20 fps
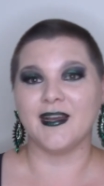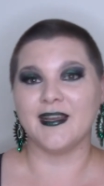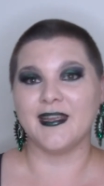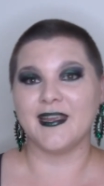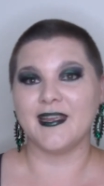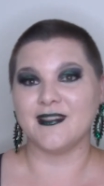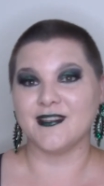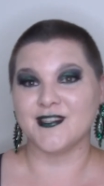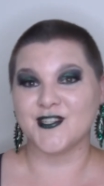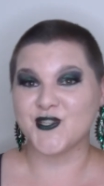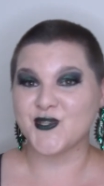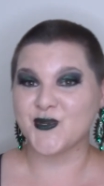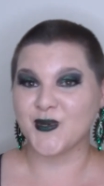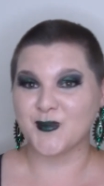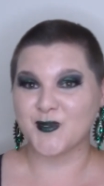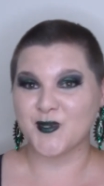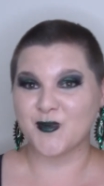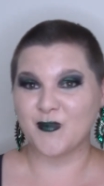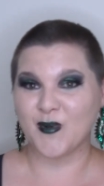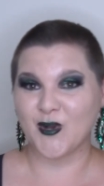in the
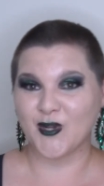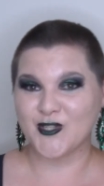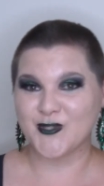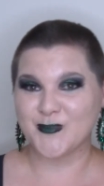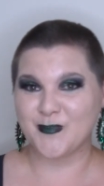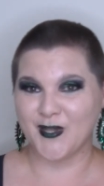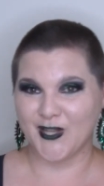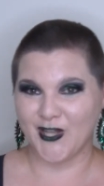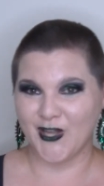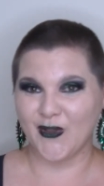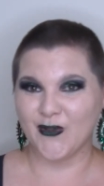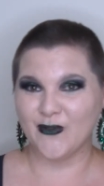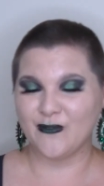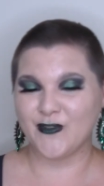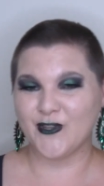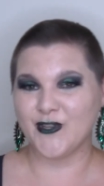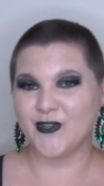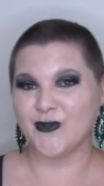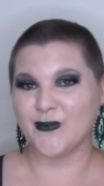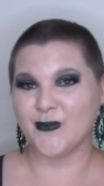description box below for
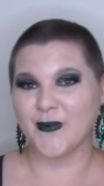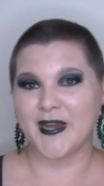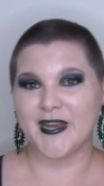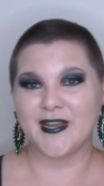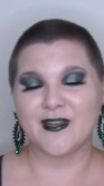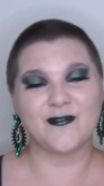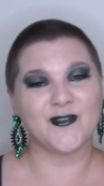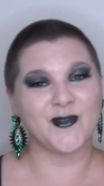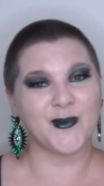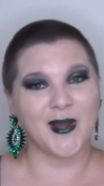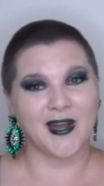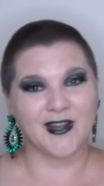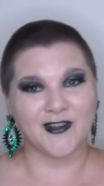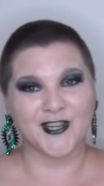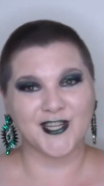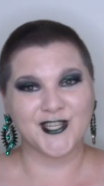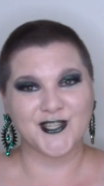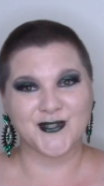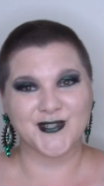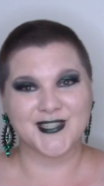you to read if you are
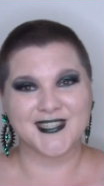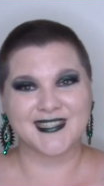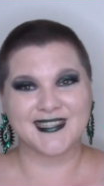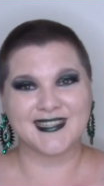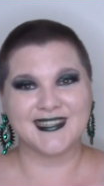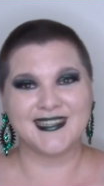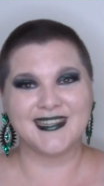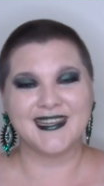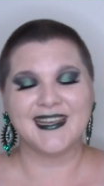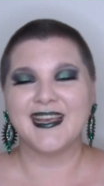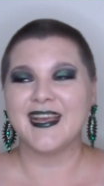interested.